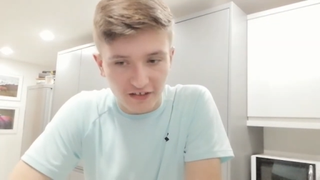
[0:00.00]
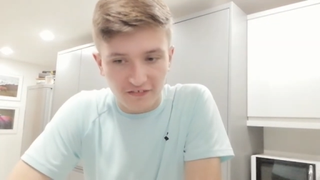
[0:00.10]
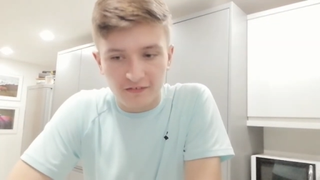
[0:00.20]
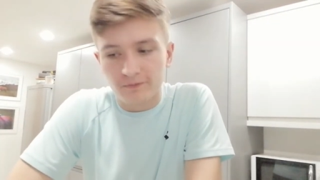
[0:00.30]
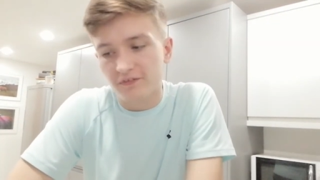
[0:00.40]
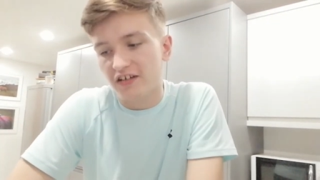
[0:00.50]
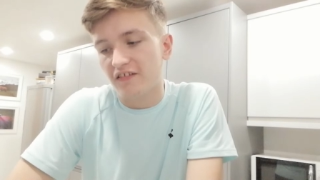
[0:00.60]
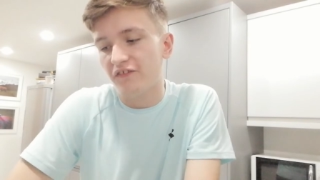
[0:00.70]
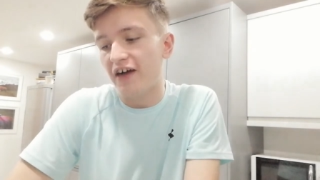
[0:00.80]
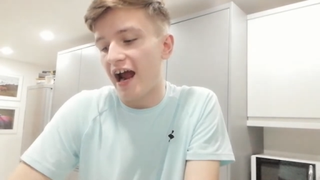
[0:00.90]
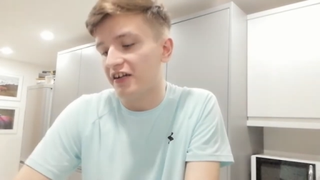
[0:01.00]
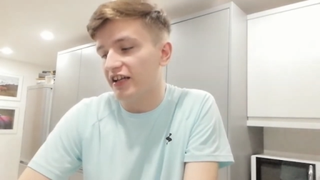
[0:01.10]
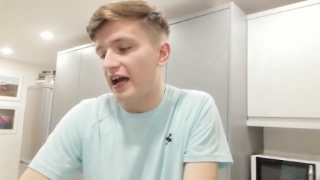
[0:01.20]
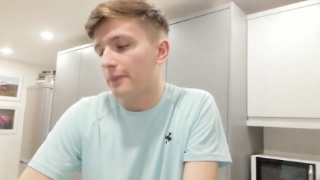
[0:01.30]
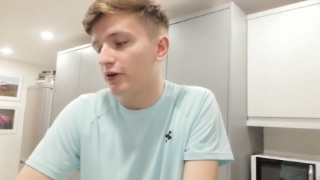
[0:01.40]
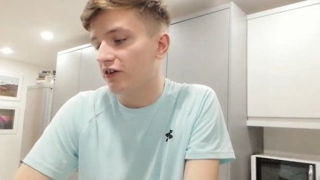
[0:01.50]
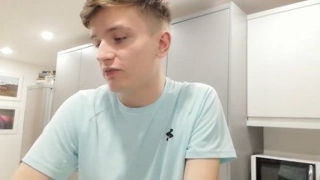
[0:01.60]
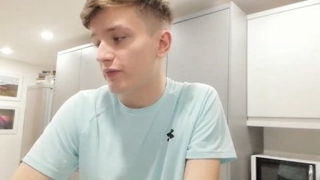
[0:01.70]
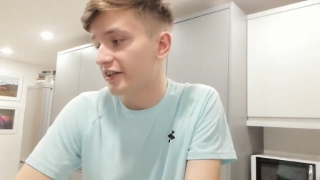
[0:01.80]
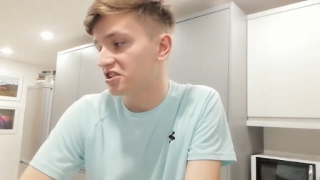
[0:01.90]
Like, something has finally
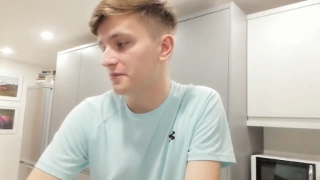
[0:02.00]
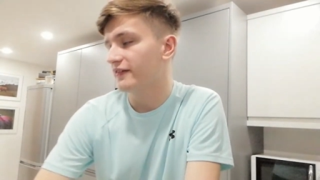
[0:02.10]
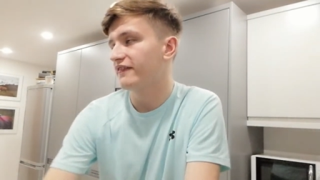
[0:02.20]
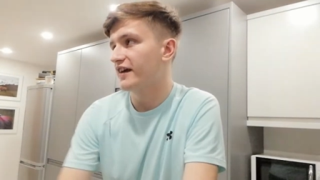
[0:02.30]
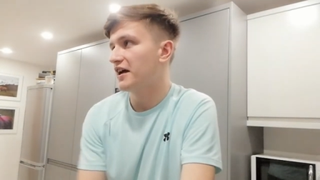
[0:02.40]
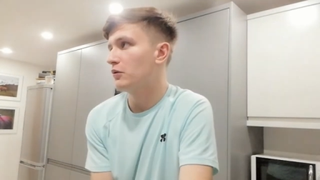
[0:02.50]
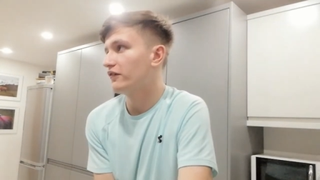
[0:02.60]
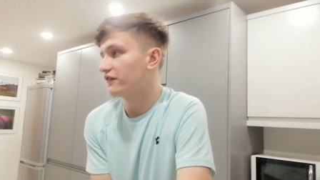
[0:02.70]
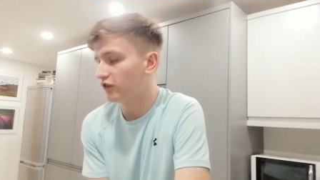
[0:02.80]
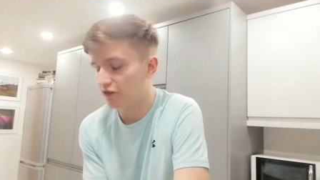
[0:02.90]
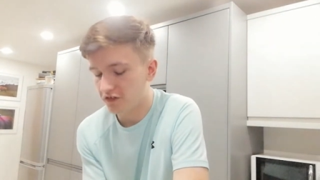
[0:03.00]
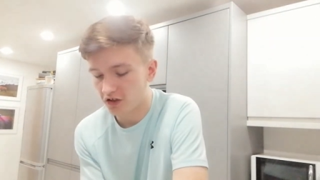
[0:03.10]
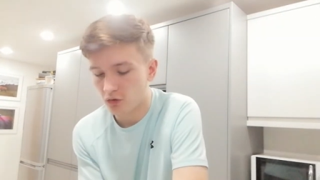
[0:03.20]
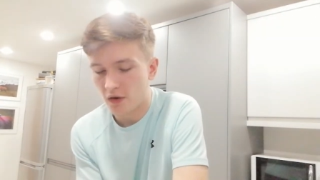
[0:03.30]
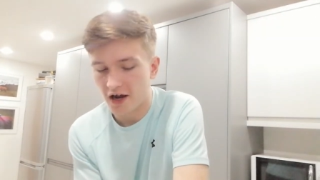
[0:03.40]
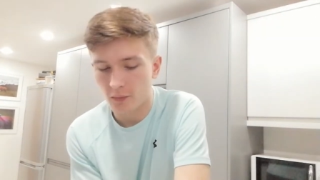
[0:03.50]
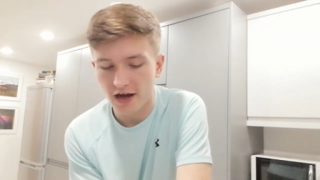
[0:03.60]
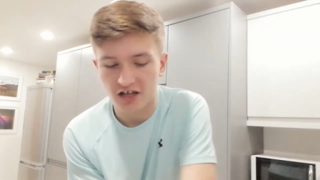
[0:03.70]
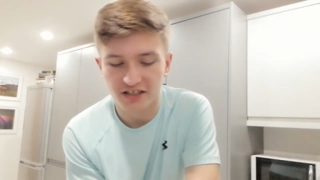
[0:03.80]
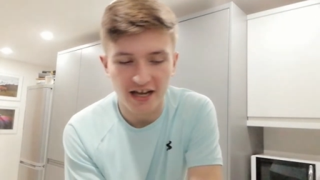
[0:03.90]
happened, which I've been saying I wanted to do for quite a
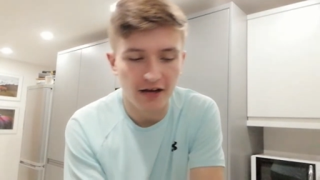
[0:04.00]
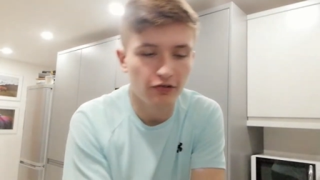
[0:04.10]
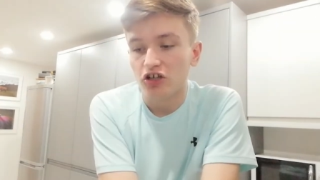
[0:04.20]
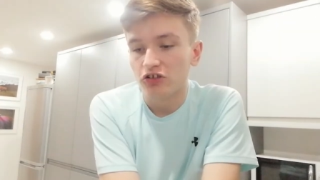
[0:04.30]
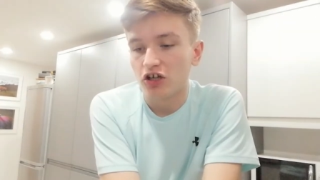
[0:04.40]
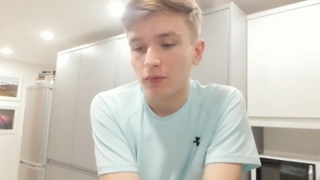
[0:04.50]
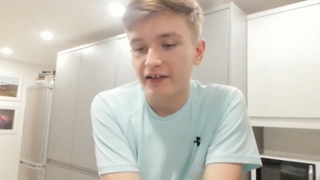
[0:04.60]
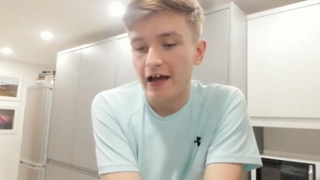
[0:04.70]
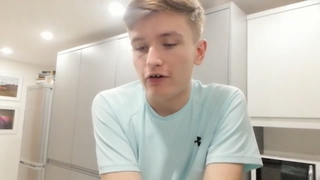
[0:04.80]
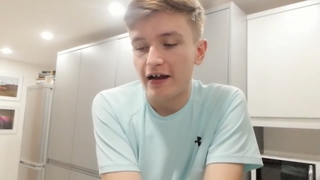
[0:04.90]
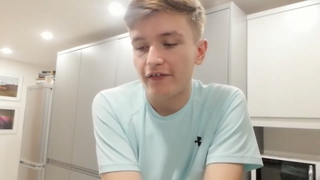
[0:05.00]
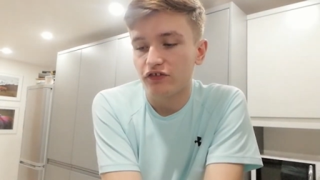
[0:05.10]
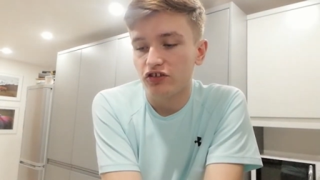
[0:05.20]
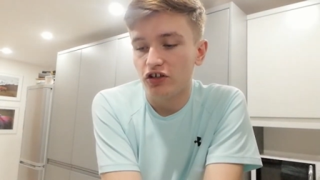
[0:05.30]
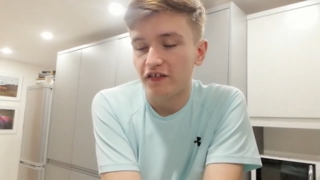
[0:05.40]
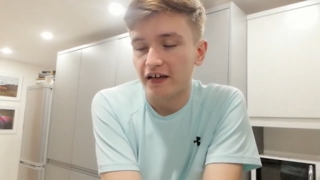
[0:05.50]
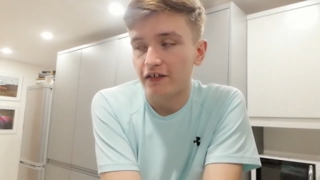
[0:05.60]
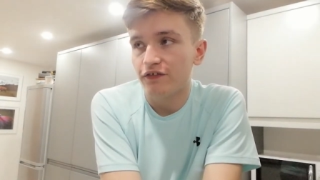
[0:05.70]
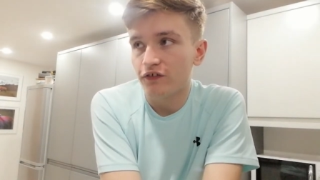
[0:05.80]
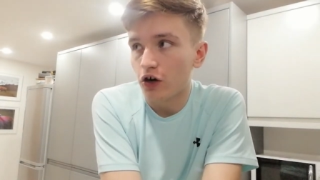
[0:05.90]
while now. You know, normally how I have to use, like,
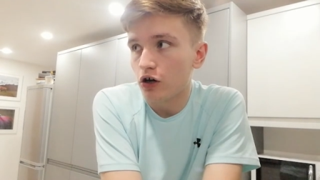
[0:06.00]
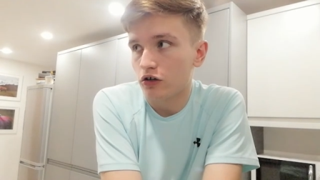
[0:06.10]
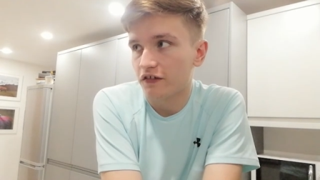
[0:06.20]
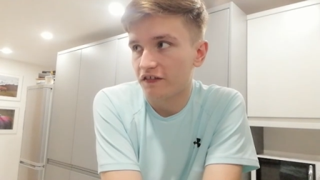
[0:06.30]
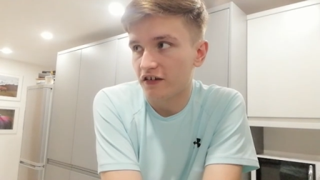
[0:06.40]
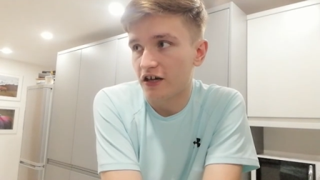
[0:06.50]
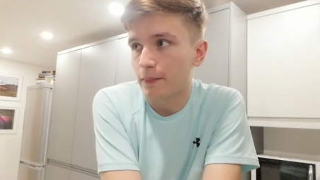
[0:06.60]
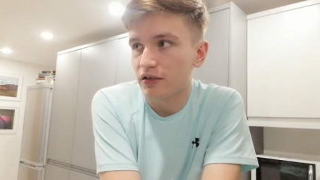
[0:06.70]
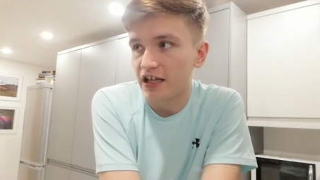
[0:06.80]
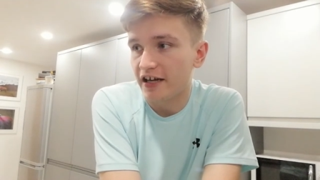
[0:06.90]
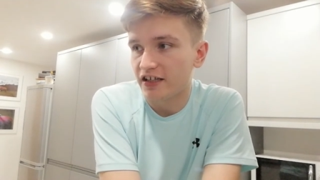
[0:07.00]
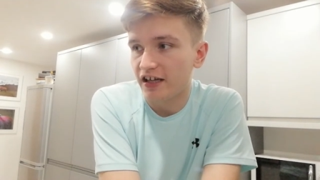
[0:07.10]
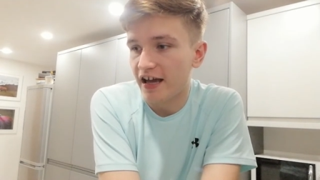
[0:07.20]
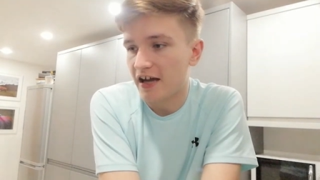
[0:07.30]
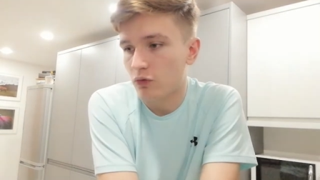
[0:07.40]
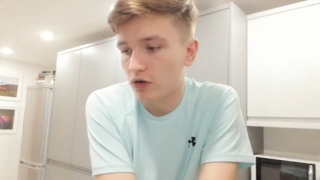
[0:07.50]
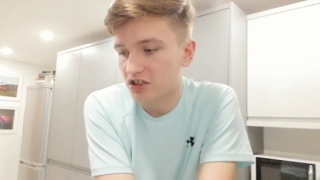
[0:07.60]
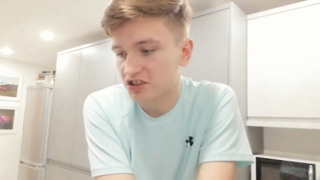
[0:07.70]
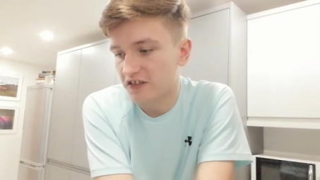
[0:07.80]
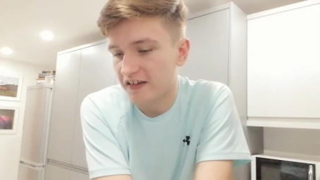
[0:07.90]
a fork to apply the egg
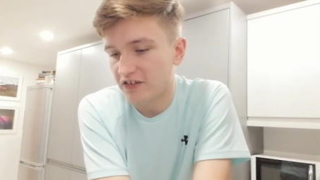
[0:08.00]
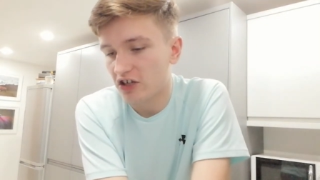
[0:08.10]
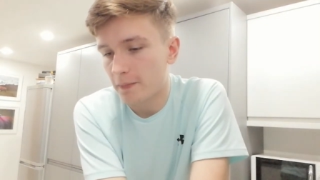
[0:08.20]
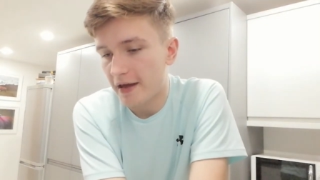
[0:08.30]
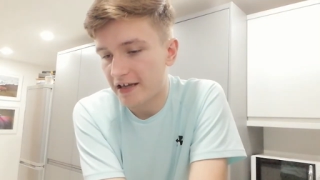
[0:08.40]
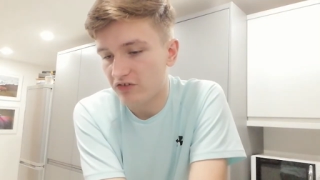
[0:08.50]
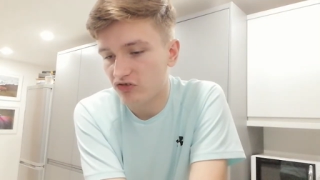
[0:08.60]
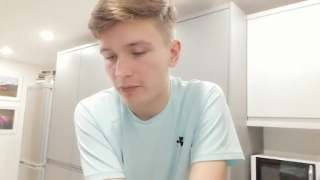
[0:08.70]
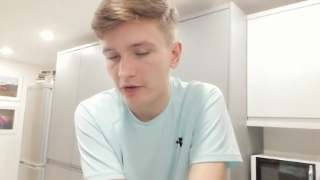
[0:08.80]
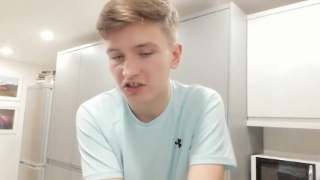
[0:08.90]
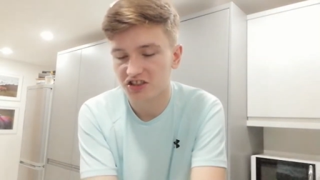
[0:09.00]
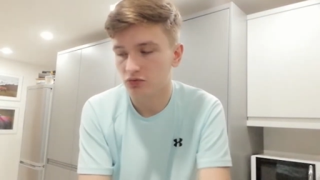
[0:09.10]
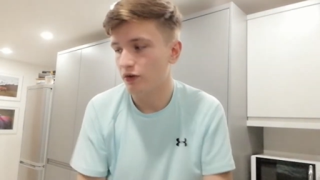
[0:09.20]
wash because I had no pastry brush?